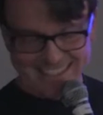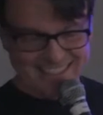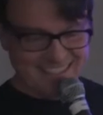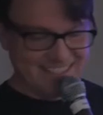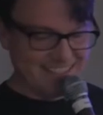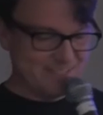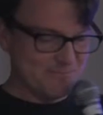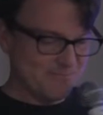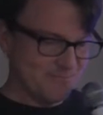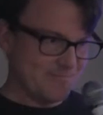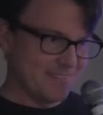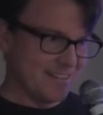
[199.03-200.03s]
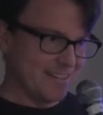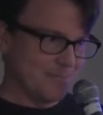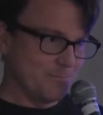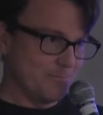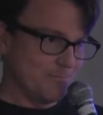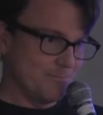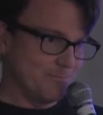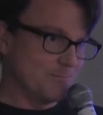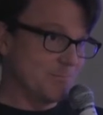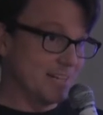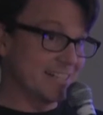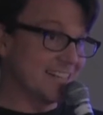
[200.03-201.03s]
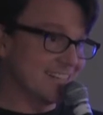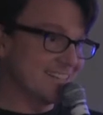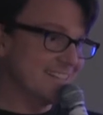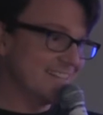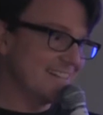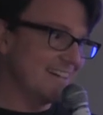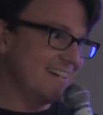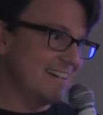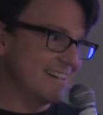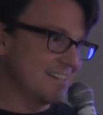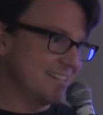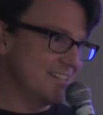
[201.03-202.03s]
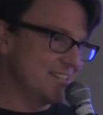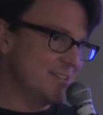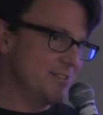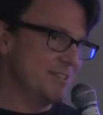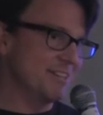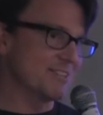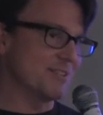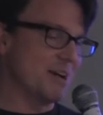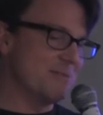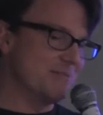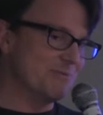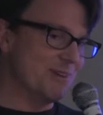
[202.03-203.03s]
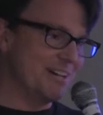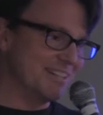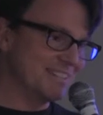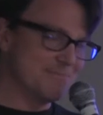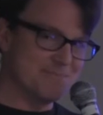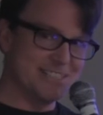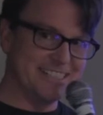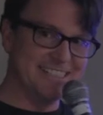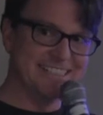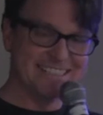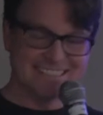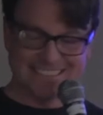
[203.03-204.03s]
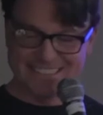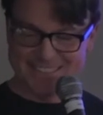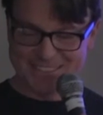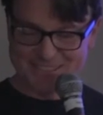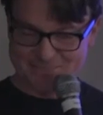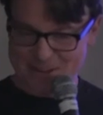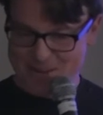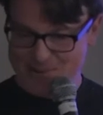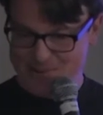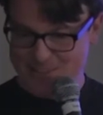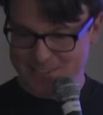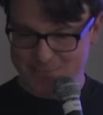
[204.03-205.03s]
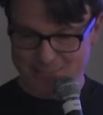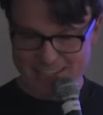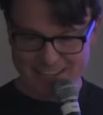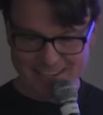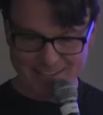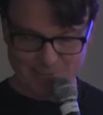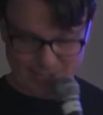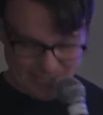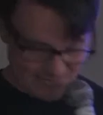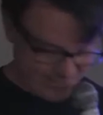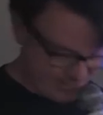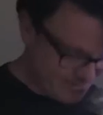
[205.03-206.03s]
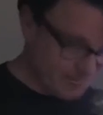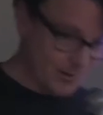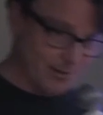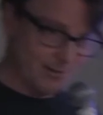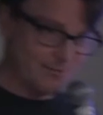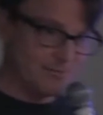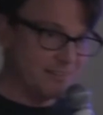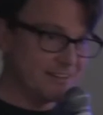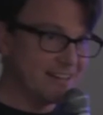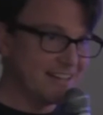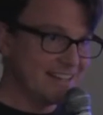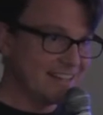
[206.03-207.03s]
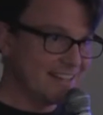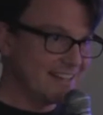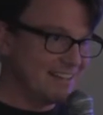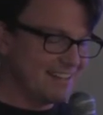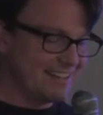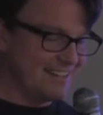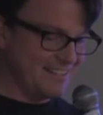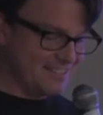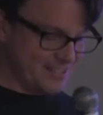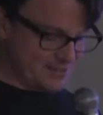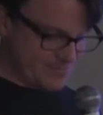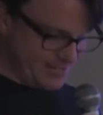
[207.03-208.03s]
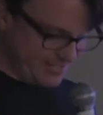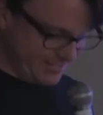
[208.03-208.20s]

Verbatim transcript: Uh, but I can, I can continue to describe it while somebody hooks power if we, if we have it, or Oh, you need power. I think it might